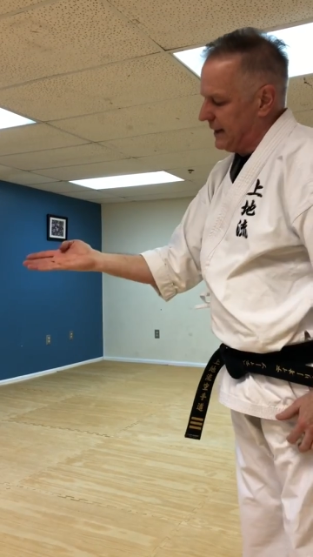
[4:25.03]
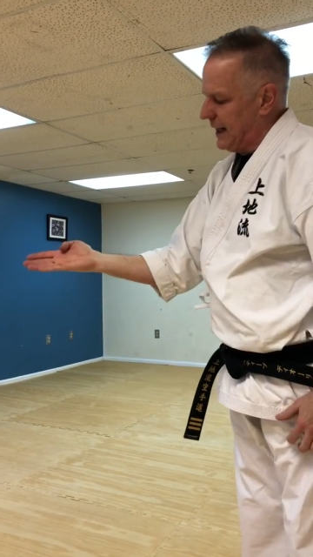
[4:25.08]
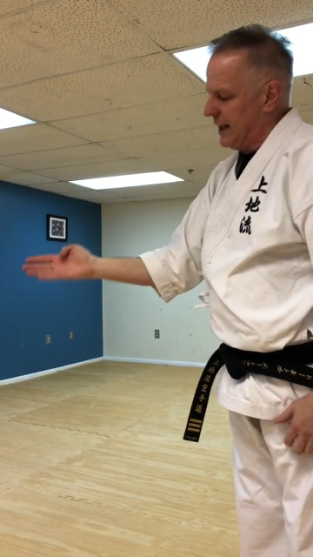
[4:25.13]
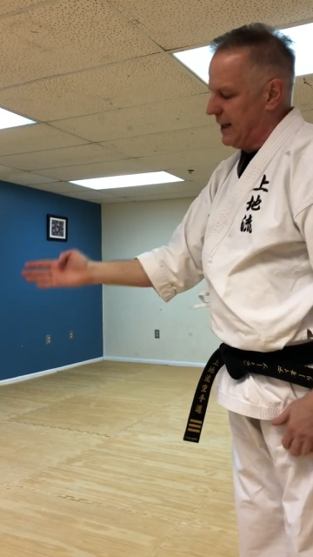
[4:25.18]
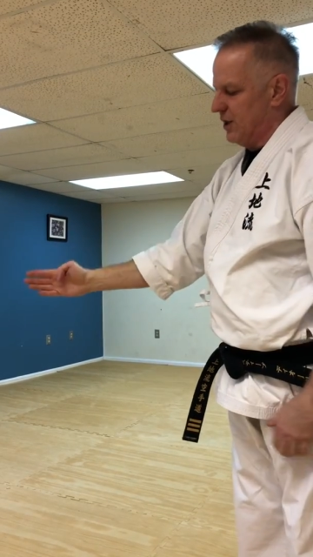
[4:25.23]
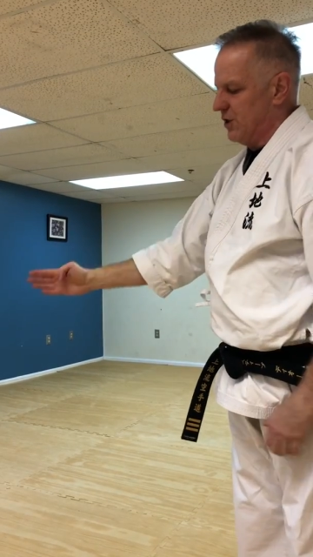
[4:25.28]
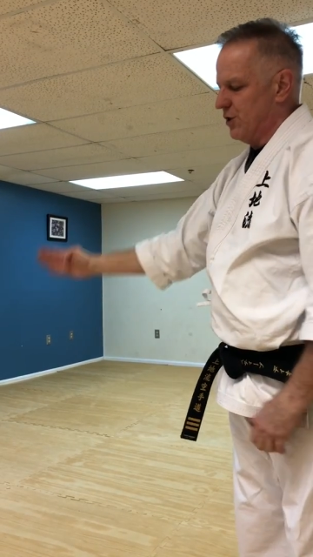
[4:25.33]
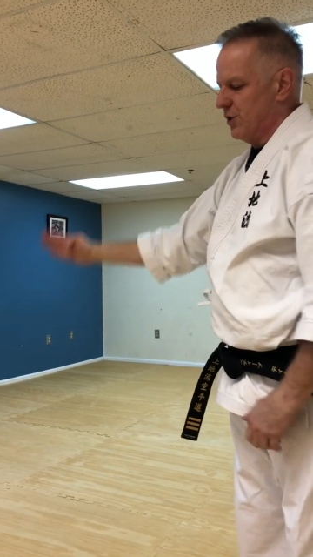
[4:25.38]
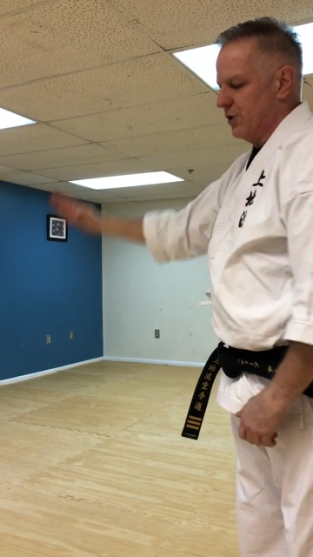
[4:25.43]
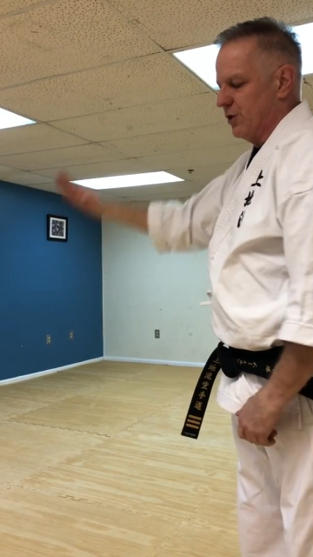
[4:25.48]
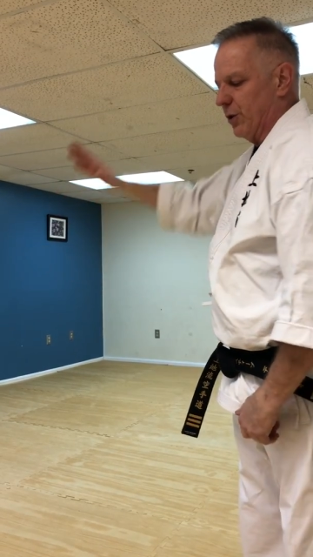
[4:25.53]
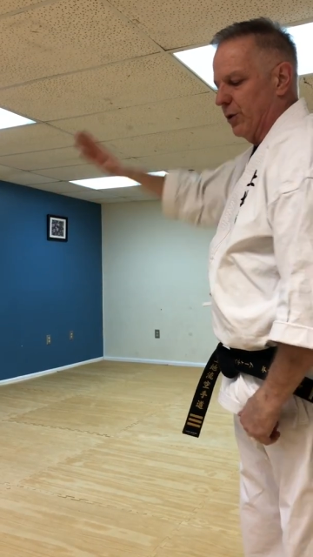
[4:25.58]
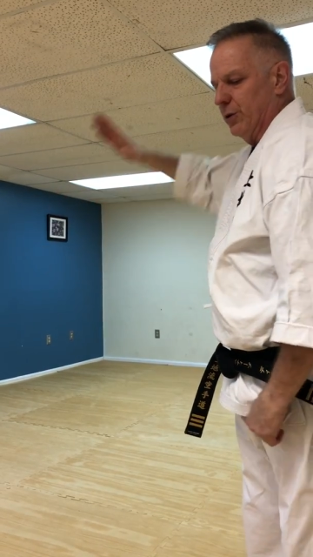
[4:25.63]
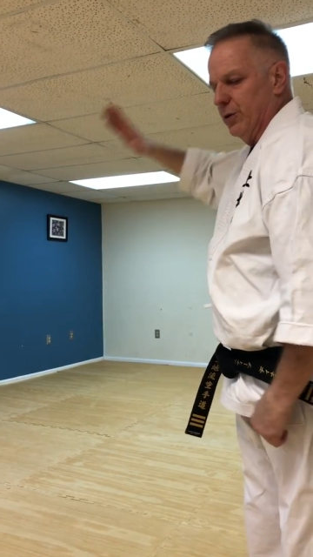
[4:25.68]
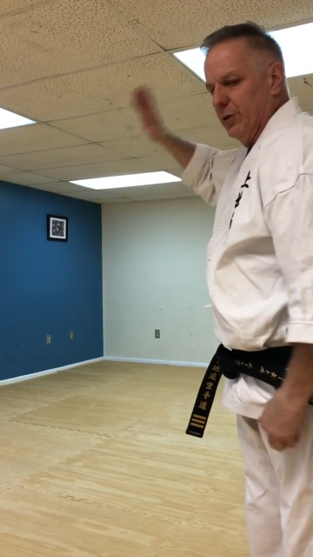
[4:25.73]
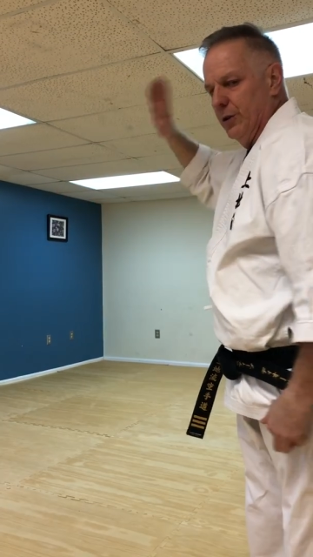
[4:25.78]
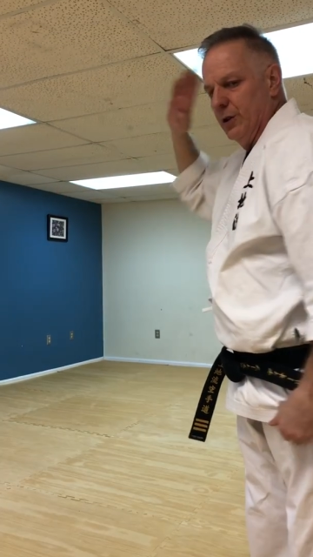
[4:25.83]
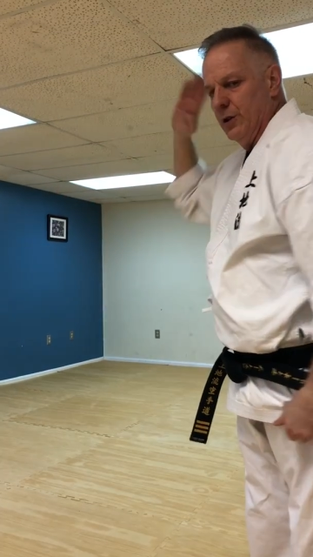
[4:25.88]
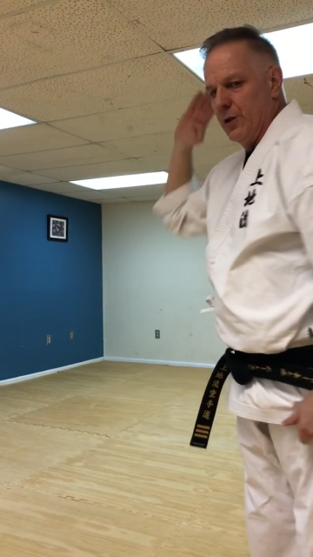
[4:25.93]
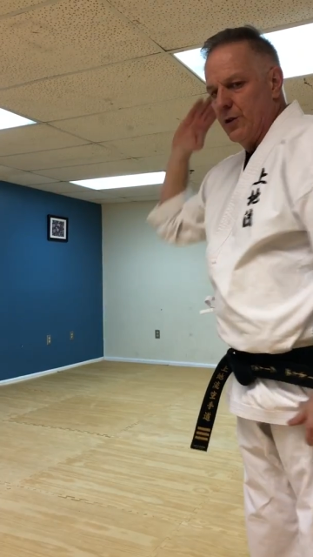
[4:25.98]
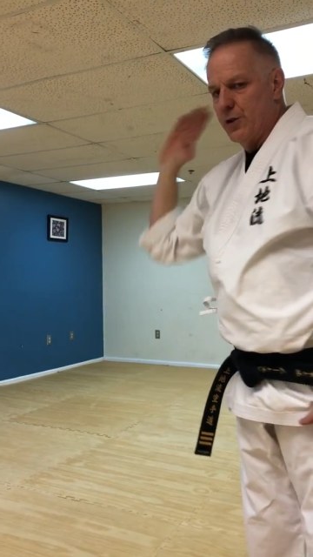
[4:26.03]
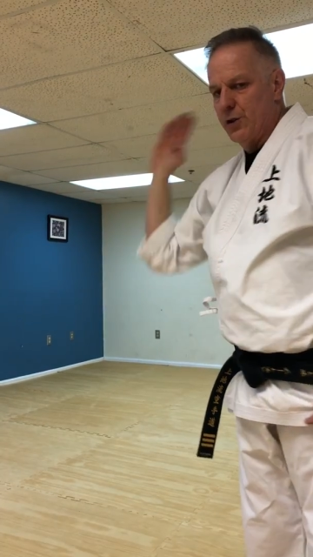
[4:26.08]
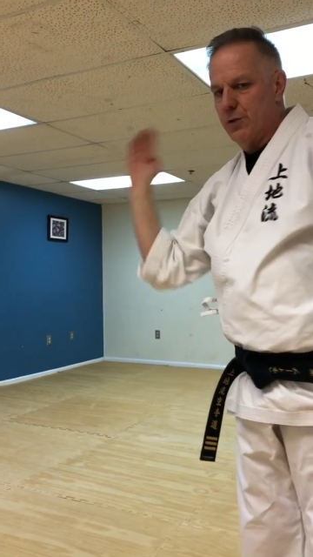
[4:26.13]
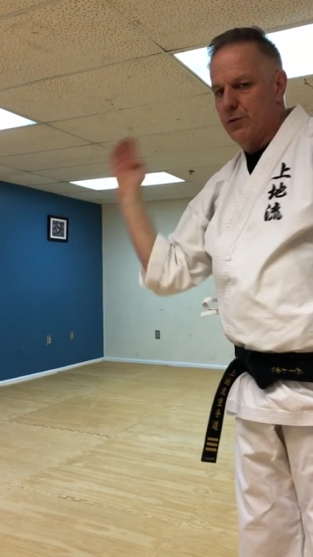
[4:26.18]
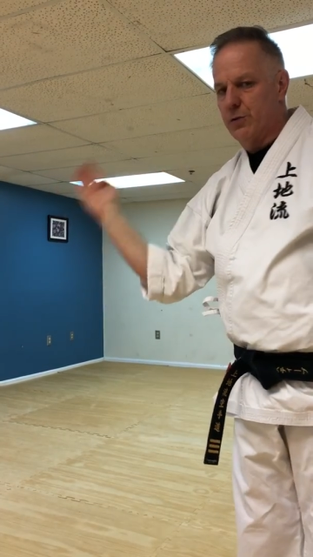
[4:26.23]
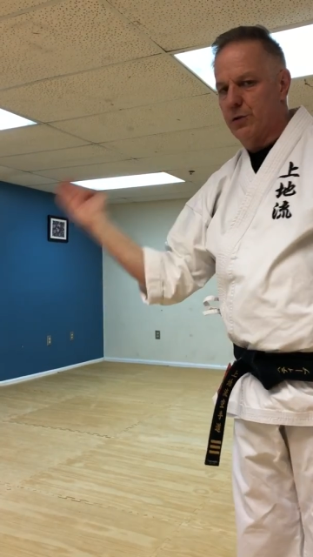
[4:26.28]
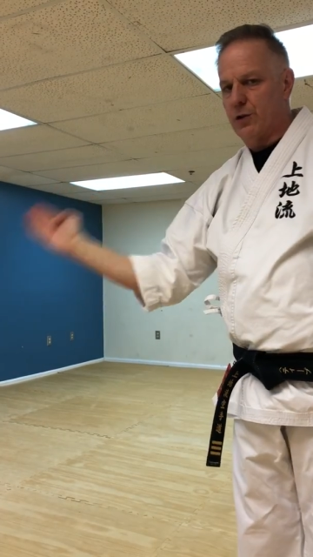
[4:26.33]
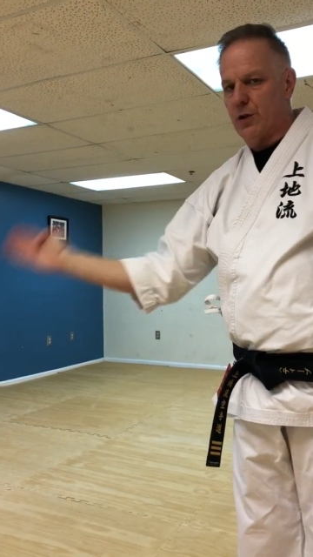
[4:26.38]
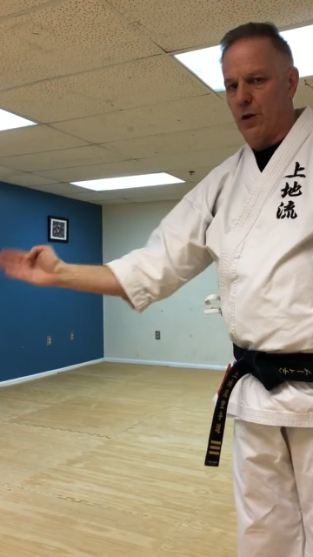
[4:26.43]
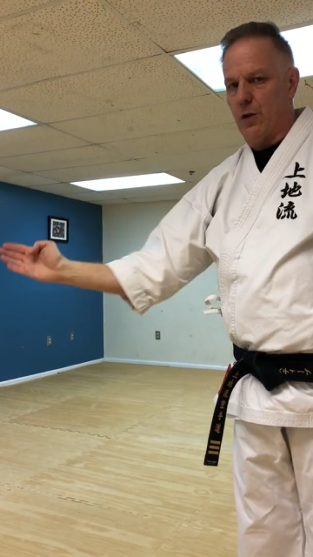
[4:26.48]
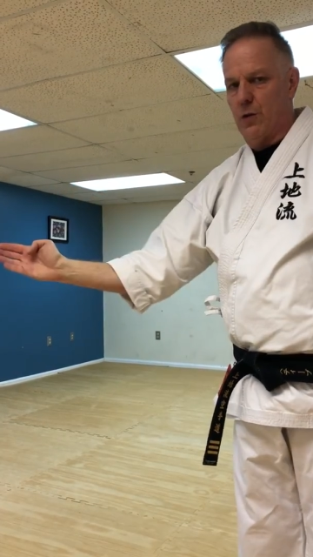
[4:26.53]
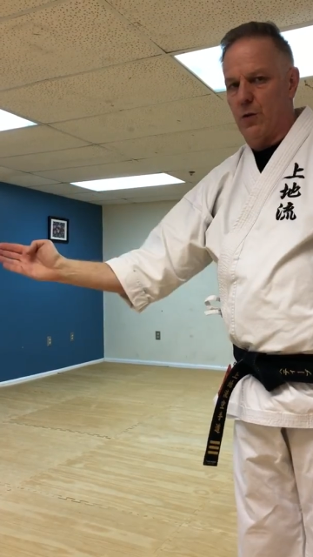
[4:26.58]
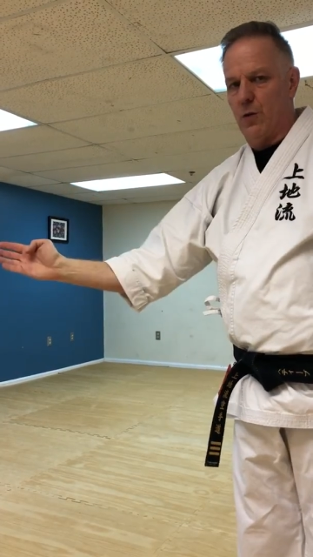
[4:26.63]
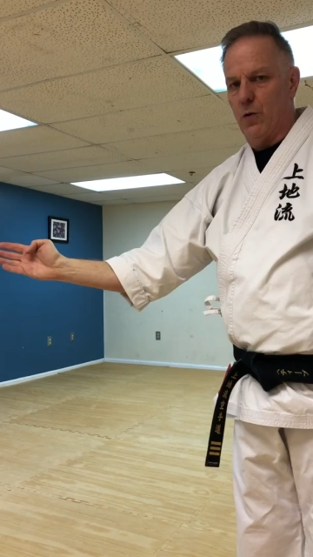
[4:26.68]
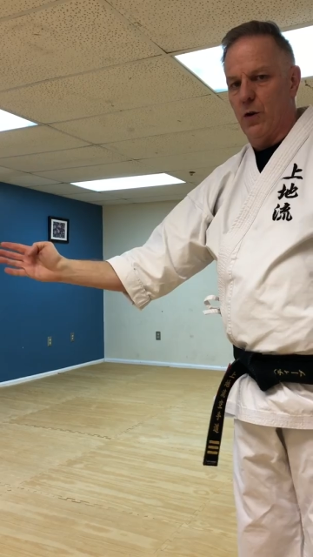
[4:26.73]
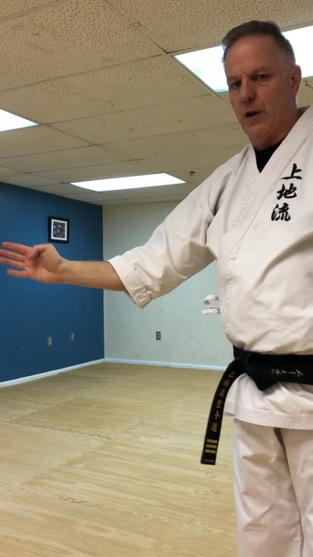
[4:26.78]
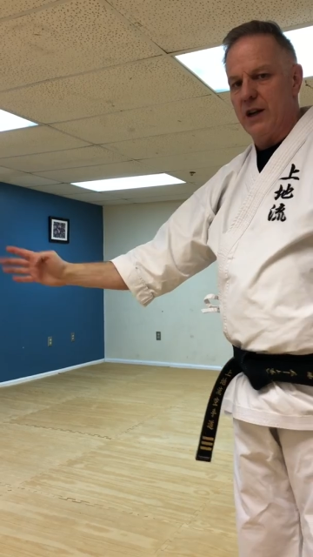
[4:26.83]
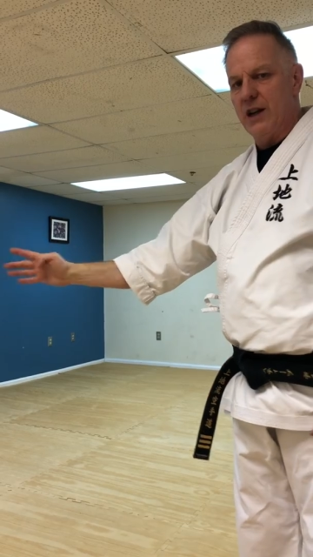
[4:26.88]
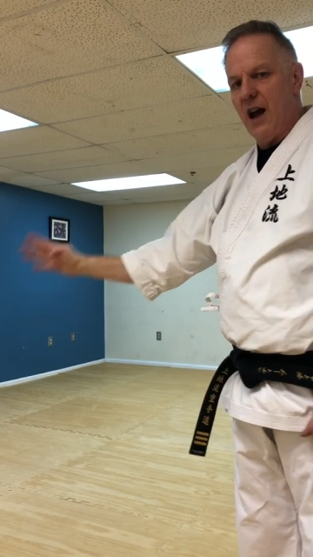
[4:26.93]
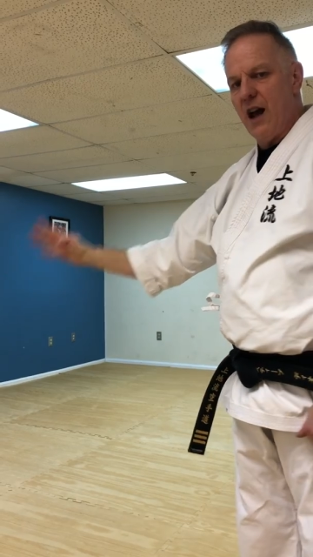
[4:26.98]
that is shuto,
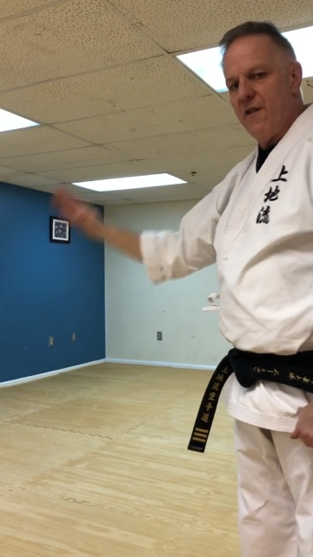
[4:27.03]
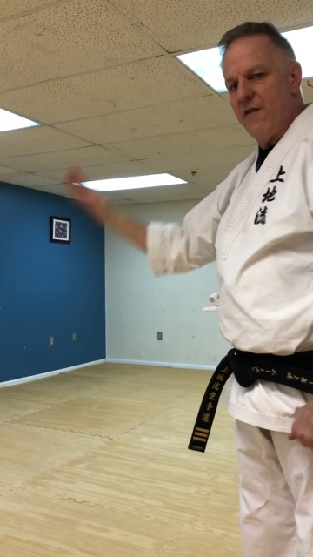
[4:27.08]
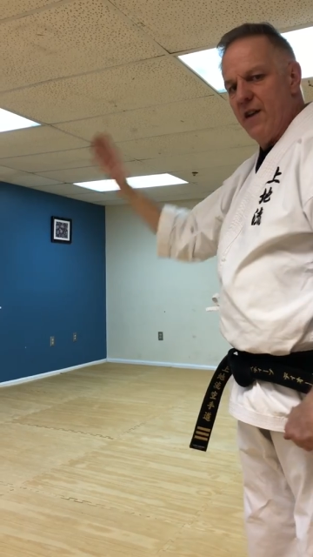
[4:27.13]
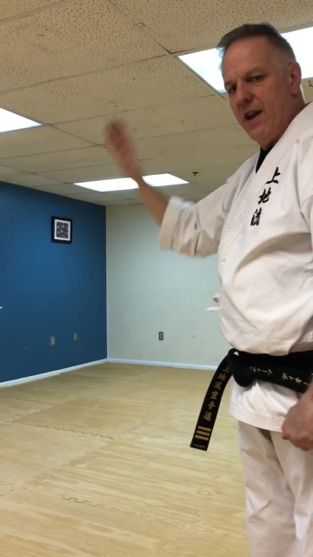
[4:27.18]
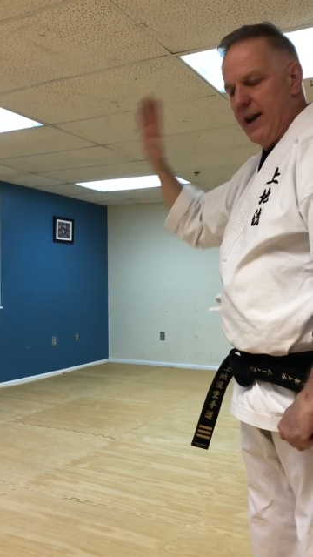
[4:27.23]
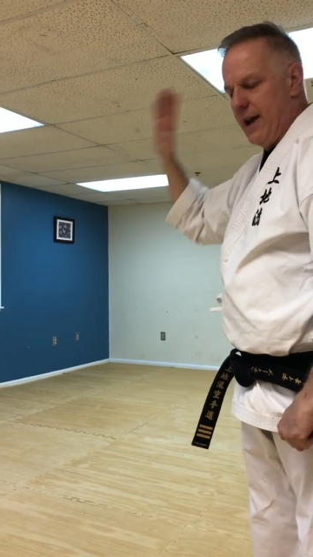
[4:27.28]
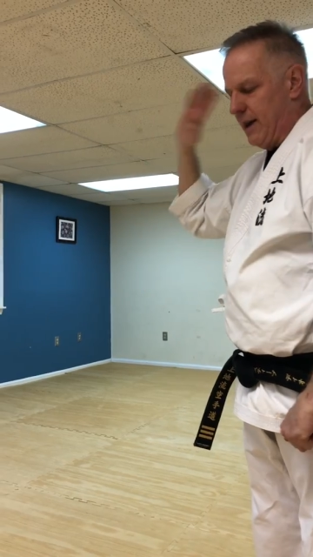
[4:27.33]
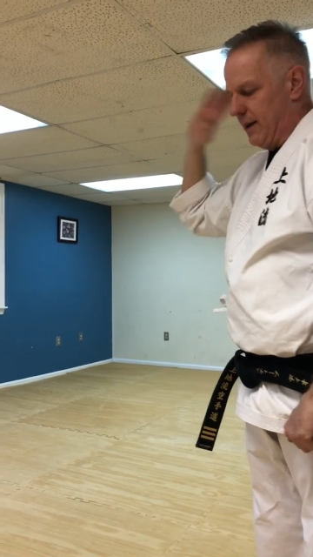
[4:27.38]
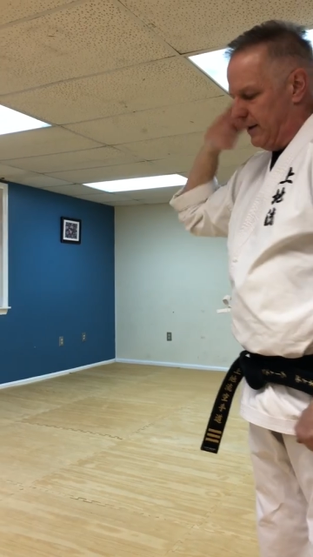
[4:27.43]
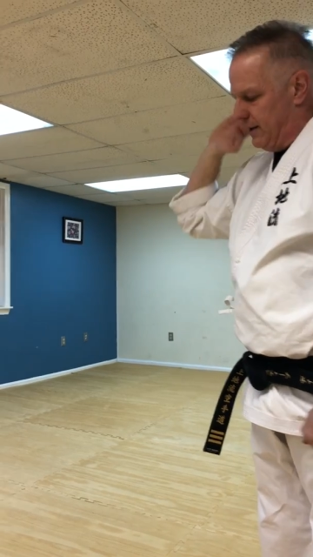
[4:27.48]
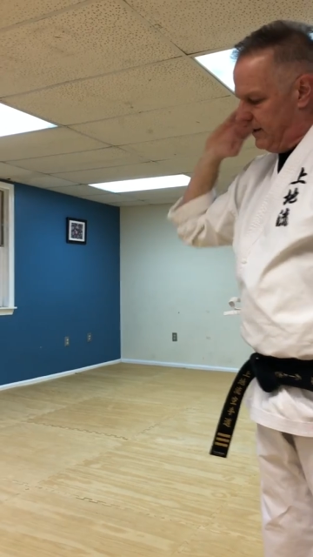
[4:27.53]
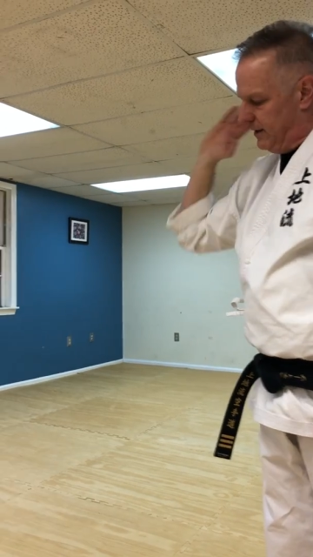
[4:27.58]
or knife hand.